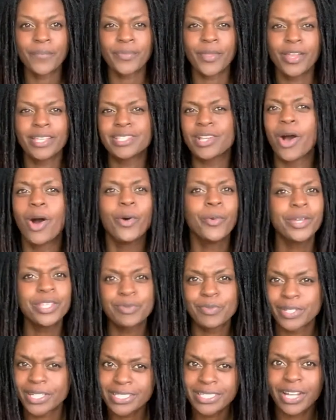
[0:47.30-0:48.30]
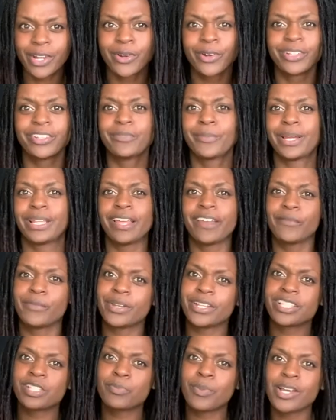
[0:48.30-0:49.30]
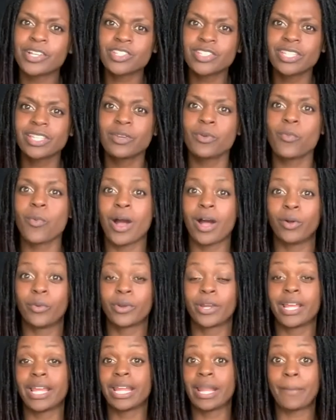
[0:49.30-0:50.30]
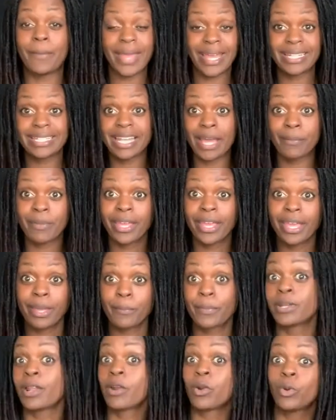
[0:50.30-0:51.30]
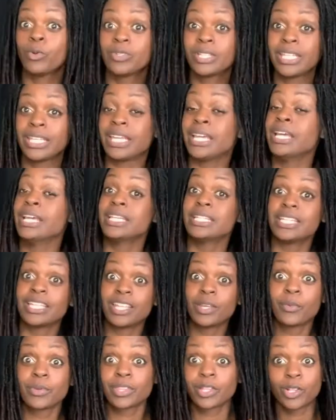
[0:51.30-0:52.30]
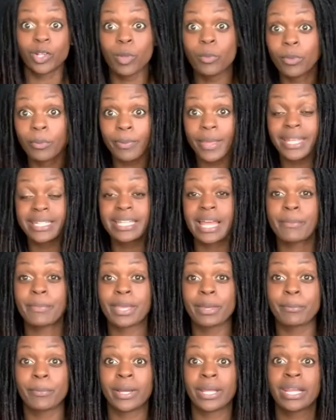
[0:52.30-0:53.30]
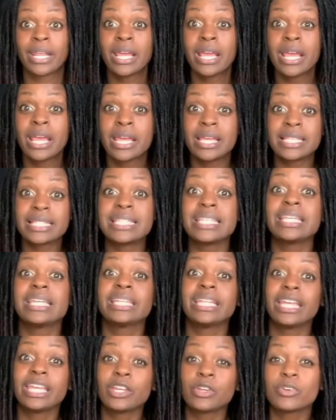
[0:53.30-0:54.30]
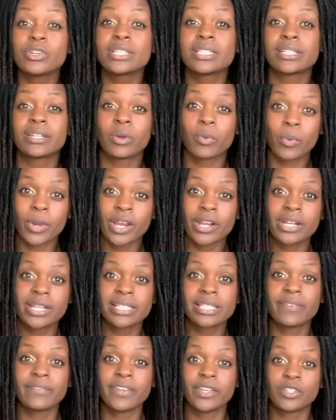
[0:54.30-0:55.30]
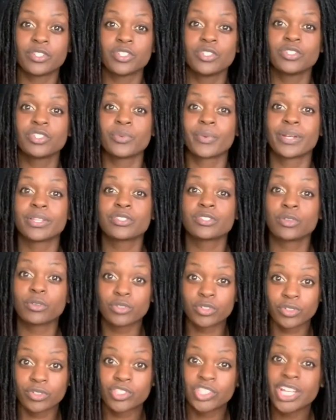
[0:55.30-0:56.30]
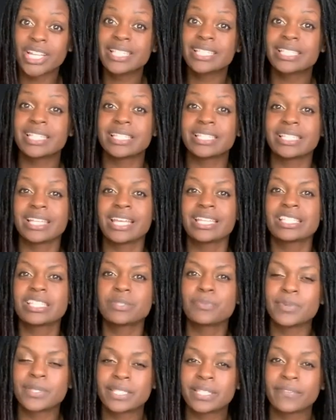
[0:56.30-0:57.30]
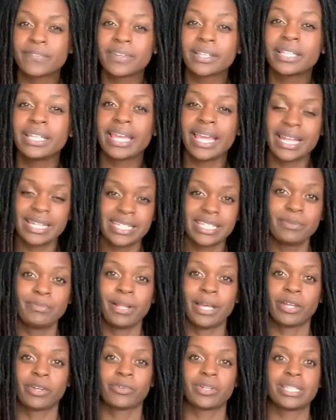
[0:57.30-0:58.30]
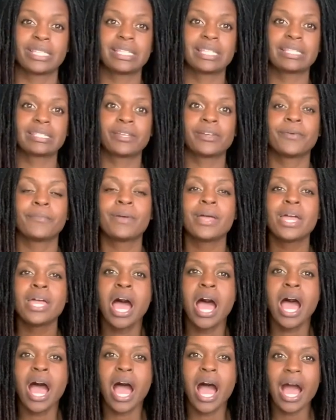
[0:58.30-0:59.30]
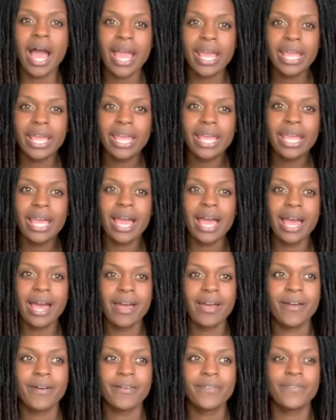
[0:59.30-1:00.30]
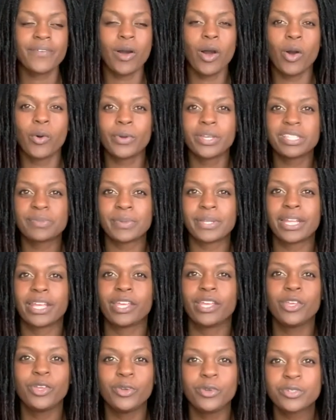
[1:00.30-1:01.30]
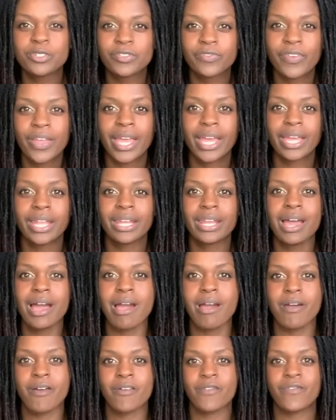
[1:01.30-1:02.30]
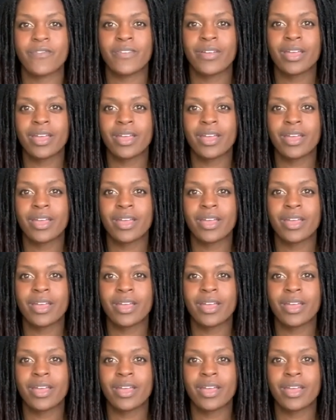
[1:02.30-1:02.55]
It's always been integral in my life, but especially while we're in a pandemic, but not only dealing with a global pandemic, but seeing an increase in awareness of issues around social justice and specifically anti-Black racism. I have always been a huge fan of